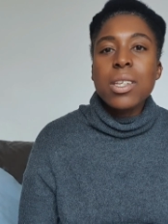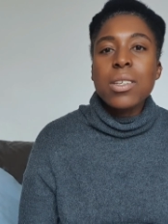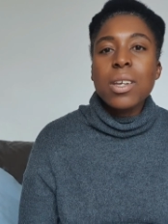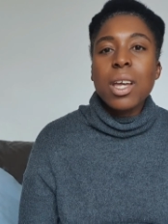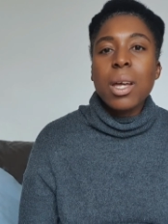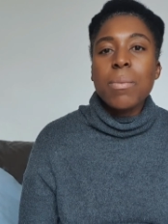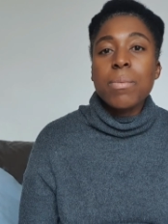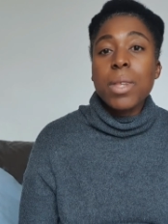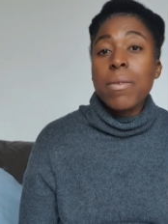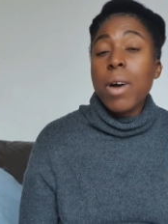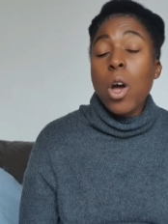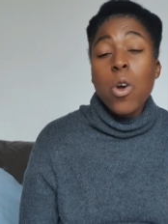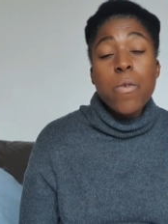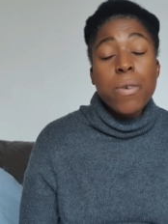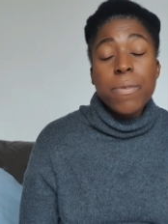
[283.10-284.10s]
There are
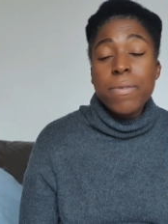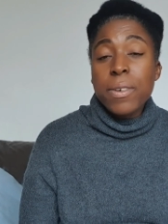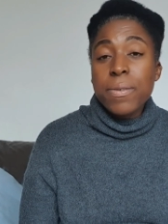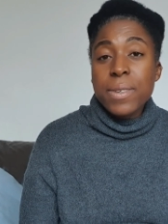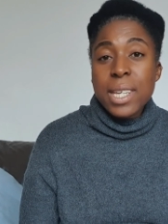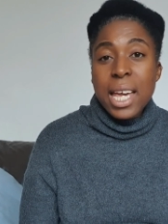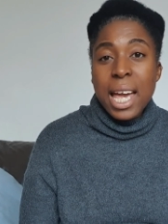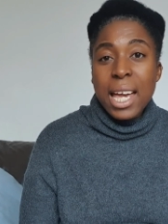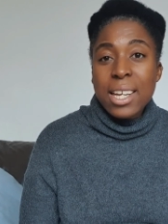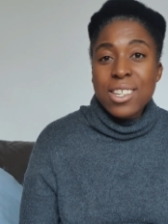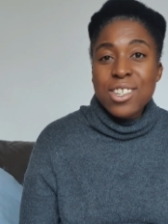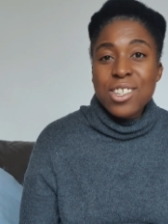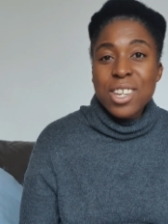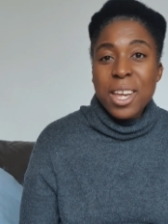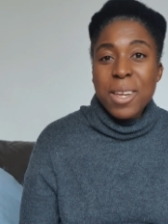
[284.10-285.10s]
over 50 hand
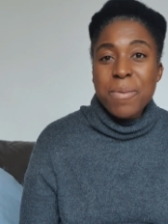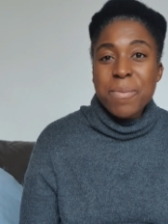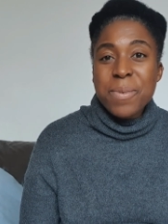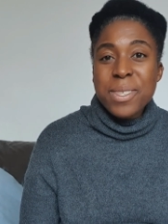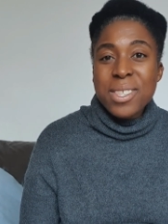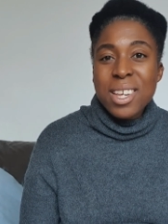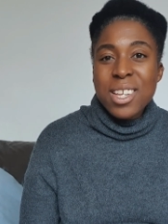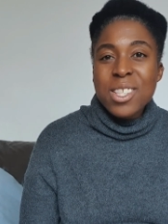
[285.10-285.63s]
shapes.